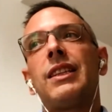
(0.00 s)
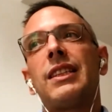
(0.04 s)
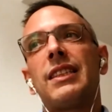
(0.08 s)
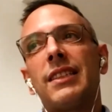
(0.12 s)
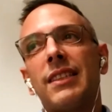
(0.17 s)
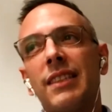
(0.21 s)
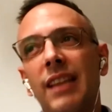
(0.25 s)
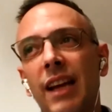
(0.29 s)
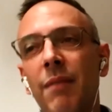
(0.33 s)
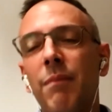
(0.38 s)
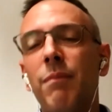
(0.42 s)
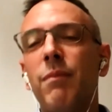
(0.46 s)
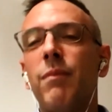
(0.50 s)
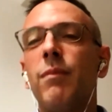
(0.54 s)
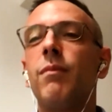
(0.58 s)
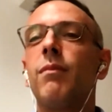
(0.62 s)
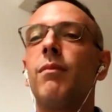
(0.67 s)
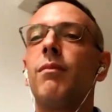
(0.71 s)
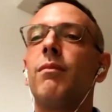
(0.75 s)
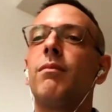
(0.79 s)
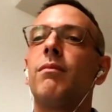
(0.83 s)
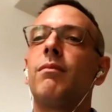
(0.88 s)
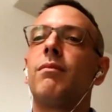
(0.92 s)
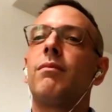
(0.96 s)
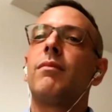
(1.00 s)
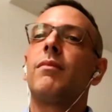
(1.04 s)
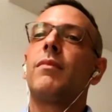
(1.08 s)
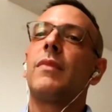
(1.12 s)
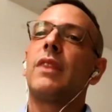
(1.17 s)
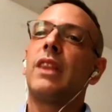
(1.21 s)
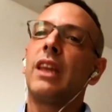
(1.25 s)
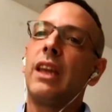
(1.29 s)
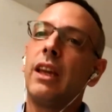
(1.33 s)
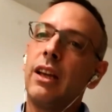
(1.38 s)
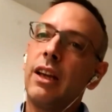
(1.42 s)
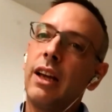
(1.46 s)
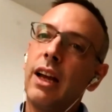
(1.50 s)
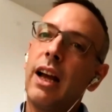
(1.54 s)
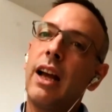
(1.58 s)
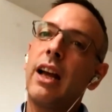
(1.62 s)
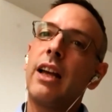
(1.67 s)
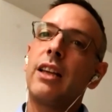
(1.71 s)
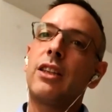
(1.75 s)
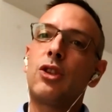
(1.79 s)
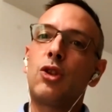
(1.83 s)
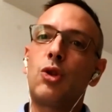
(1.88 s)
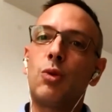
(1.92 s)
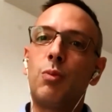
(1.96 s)
something
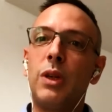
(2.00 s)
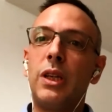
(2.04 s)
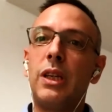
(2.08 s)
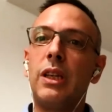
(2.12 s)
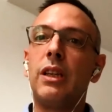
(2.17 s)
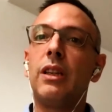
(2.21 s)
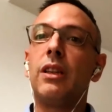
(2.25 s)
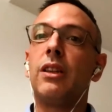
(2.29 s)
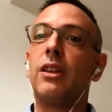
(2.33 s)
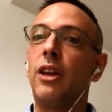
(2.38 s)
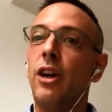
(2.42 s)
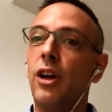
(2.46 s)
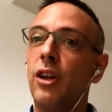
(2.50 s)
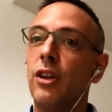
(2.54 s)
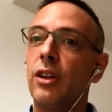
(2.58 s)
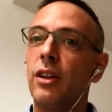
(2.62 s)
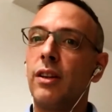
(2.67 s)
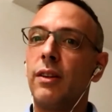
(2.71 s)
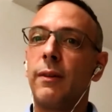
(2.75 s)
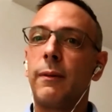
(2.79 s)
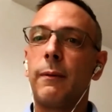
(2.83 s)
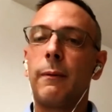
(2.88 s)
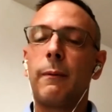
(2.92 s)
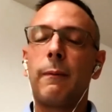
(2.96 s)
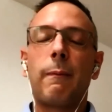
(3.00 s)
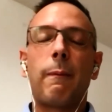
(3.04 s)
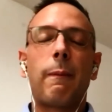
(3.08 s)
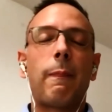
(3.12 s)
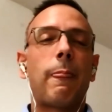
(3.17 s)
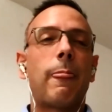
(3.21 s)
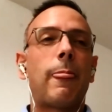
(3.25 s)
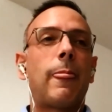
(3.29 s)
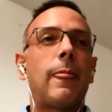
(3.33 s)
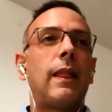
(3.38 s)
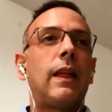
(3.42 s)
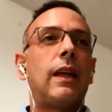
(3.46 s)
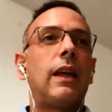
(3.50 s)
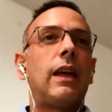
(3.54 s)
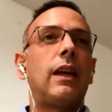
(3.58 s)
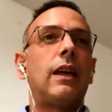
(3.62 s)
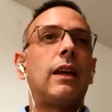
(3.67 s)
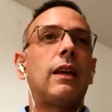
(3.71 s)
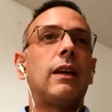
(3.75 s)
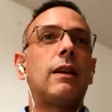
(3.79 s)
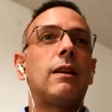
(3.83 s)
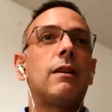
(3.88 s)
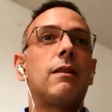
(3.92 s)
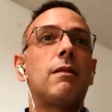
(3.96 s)
has to be done.
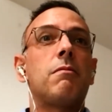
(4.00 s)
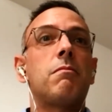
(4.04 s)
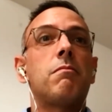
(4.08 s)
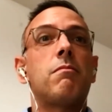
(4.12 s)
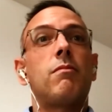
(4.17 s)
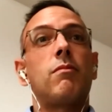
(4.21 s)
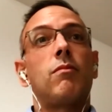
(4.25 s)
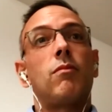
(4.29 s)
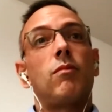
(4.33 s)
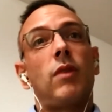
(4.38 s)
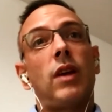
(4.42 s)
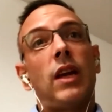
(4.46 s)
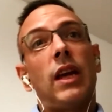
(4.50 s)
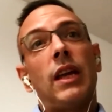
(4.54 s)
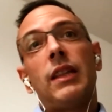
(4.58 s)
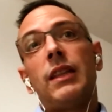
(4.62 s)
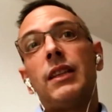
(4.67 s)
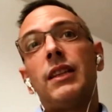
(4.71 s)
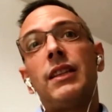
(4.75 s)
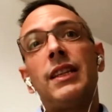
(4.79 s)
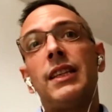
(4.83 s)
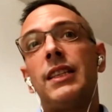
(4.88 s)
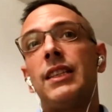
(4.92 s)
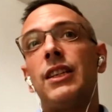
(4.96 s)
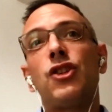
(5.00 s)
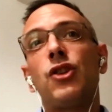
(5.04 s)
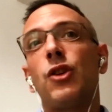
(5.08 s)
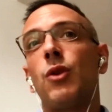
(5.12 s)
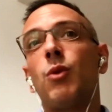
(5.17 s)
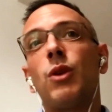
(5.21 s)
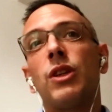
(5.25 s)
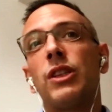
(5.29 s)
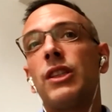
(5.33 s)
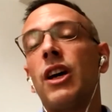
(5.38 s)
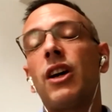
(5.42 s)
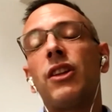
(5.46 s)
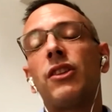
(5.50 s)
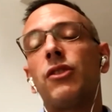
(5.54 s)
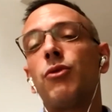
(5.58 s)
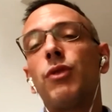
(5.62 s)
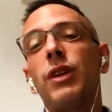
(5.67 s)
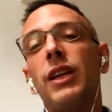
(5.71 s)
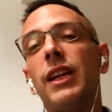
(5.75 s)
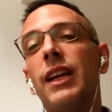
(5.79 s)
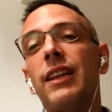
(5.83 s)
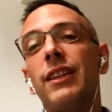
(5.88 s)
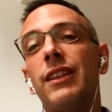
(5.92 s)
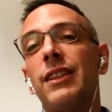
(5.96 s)
And the decision was not
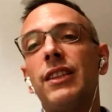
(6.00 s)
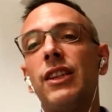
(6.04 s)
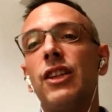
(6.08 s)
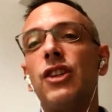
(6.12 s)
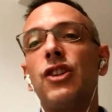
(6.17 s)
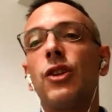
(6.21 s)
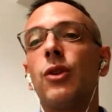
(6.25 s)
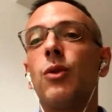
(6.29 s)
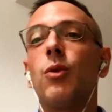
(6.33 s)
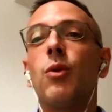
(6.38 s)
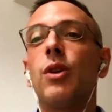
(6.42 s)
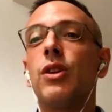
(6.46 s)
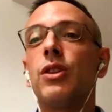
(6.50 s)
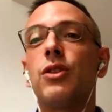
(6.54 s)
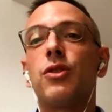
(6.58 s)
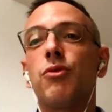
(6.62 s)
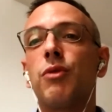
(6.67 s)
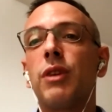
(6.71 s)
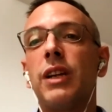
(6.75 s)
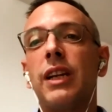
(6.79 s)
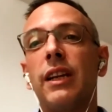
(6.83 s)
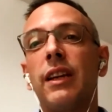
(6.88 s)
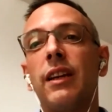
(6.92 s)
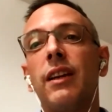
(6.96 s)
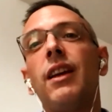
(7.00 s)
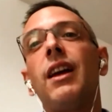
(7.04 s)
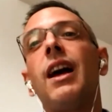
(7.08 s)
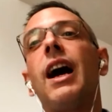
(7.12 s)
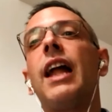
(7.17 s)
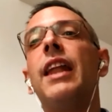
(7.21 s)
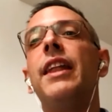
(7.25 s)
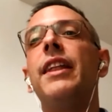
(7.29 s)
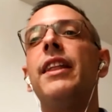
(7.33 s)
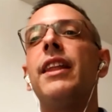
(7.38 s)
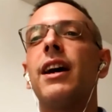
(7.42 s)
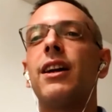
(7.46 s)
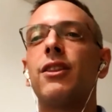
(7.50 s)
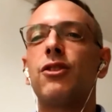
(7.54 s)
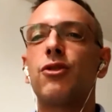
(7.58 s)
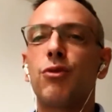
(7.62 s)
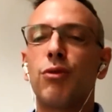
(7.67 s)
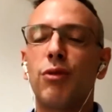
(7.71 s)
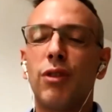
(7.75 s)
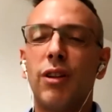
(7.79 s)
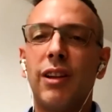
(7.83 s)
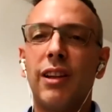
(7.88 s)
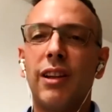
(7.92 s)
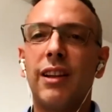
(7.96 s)
really a decision. It was really a
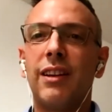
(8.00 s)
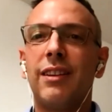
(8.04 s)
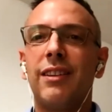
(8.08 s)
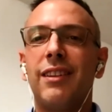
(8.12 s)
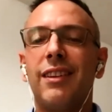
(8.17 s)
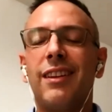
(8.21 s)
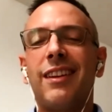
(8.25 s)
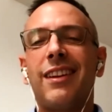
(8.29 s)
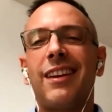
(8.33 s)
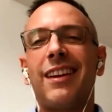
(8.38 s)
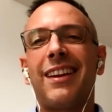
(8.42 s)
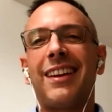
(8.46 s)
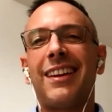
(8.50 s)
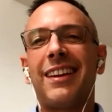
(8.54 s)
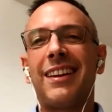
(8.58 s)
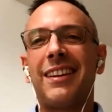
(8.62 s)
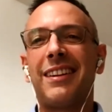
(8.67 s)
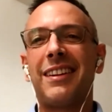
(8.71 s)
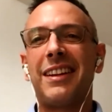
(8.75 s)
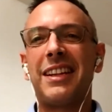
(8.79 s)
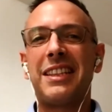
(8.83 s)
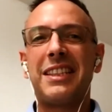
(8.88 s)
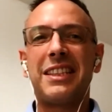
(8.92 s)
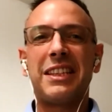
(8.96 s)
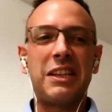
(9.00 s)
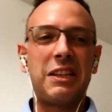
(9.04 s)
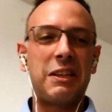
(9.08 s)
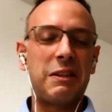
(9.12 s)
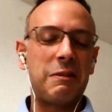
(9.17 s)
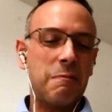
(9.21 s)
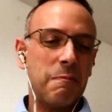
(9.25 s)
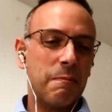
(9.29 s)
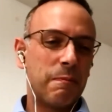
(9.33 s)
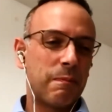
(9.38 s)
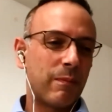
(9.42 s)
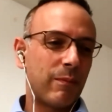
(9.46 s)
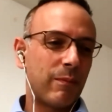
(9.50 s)
natural, let's say,